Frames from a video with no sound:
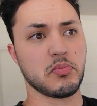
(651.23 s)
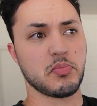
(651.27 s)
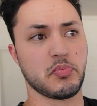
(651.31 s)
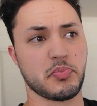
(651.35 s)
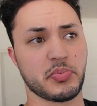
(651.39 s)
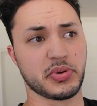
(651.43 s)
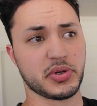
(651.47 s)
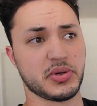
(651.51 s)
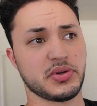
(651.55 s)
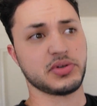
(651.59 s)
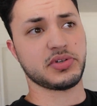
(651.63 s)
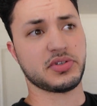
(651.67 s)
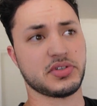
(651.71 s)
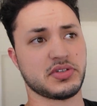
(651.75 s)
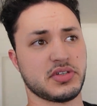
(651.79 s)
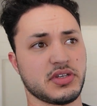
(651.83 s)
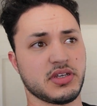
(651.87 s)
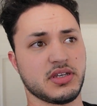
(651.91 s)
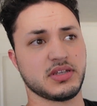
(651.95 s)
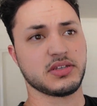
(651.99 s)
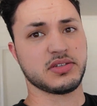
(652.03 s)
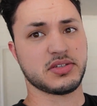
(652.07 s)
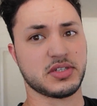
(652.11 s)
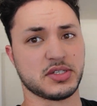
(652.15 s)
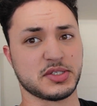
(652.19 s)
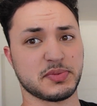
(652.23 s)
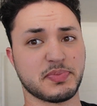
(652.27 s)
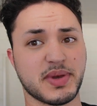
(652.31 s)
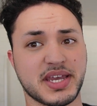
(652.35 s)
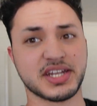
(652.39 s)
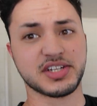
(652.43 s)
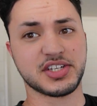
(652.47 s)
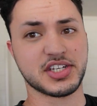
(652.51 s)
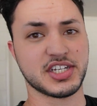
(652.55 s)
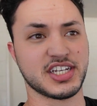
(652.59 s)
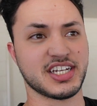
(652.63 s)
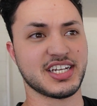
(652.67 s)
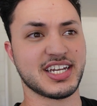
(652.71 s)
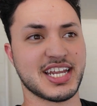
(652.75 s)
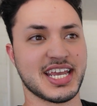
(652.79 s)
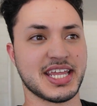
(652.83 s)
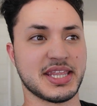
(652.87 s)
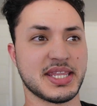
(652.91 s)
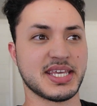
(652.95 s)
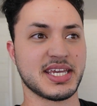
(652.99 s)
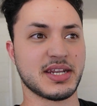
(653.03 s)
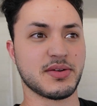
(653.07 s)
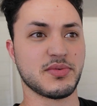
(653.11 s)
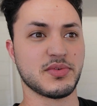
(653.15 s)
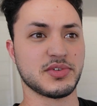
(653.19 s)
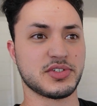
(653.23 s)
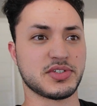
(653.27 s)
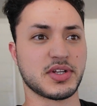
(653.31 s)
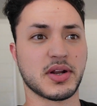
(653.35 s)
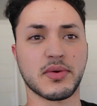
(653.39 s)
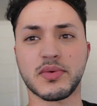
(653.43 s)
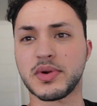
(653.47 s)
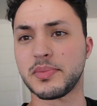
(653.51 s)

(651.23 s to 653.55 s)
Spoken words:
boost, suspension, and then start